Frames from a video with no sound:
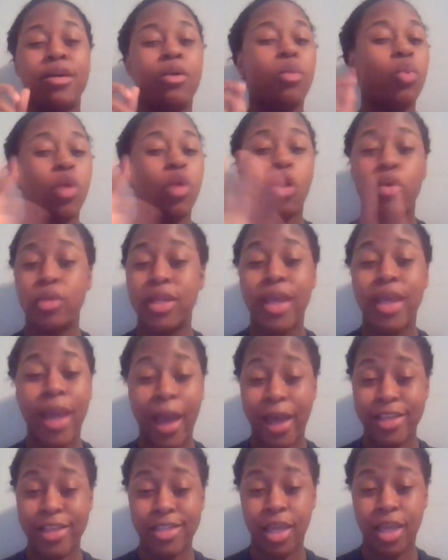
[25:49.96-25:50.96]
we're only
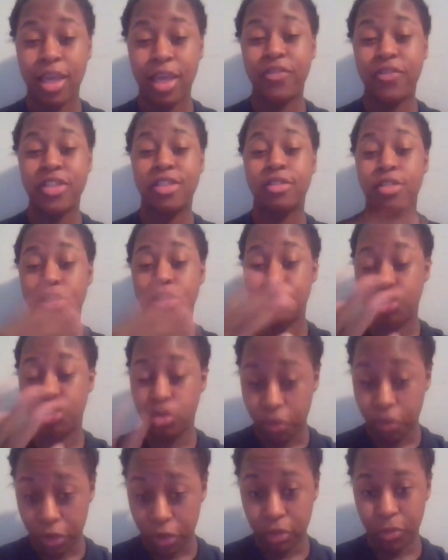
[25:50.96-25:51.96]
asking if it's essential
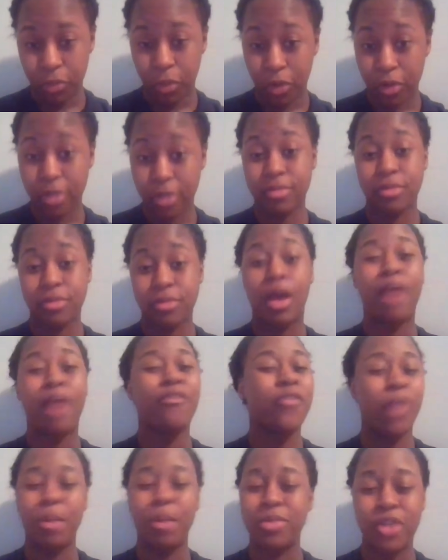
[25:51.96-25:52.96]
for good work.
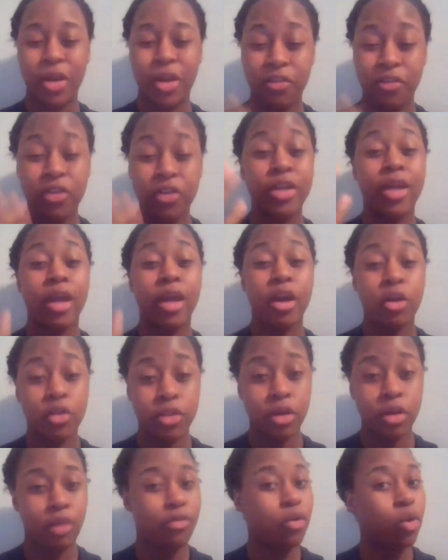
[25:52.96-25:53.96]
For good health.
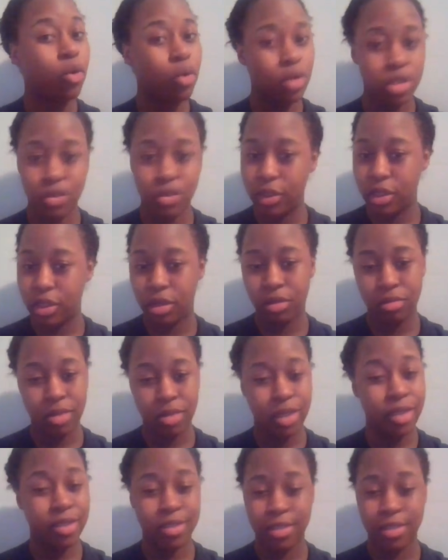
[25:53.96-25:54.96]
Of course, we know
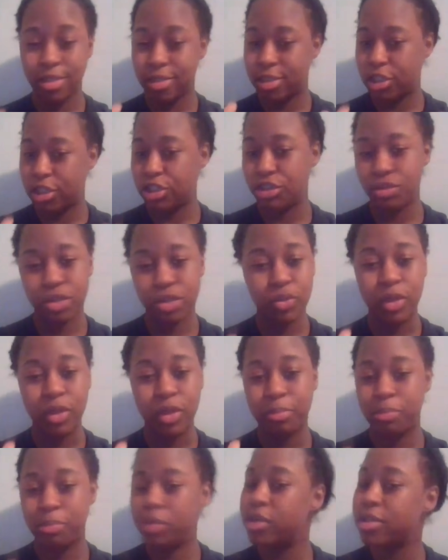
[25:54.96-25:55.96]
it is essential to read
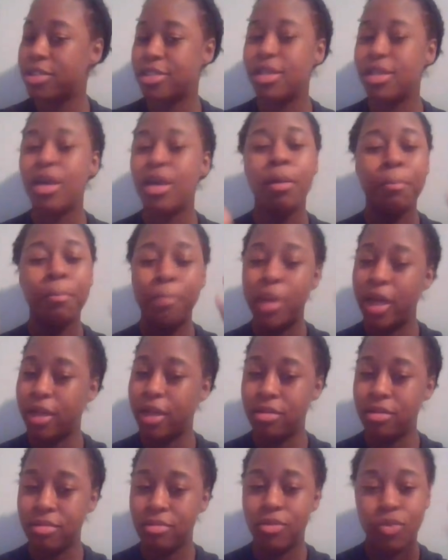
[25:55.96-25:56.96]
books,
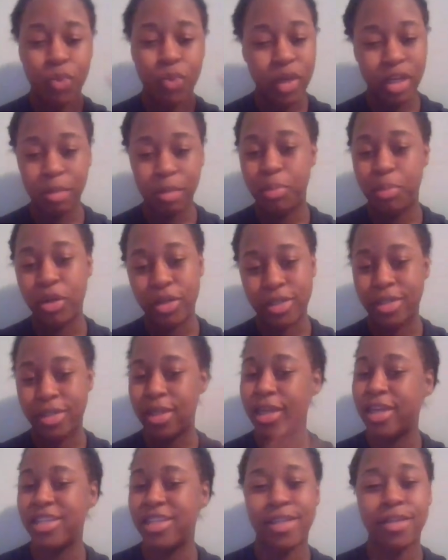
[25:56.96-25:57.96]
but reading books
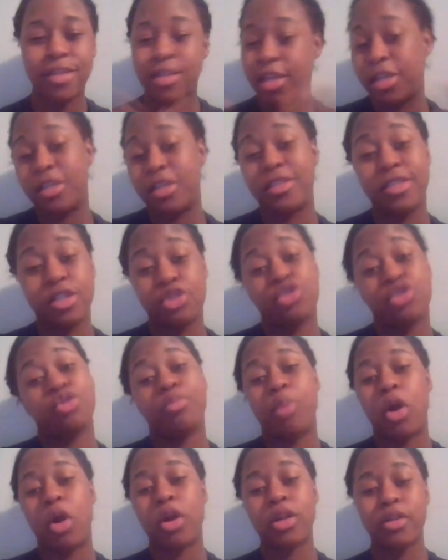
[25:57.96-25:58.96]
isn't an essential
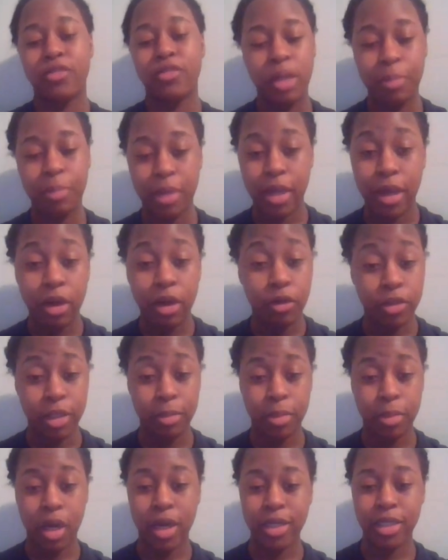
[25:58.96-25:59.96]
part of keeping a healthy
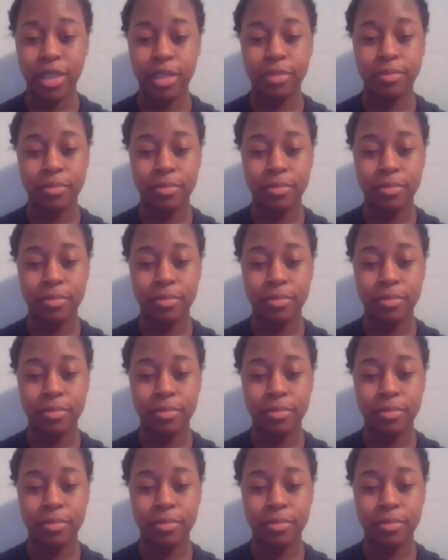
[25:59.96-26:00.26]
body.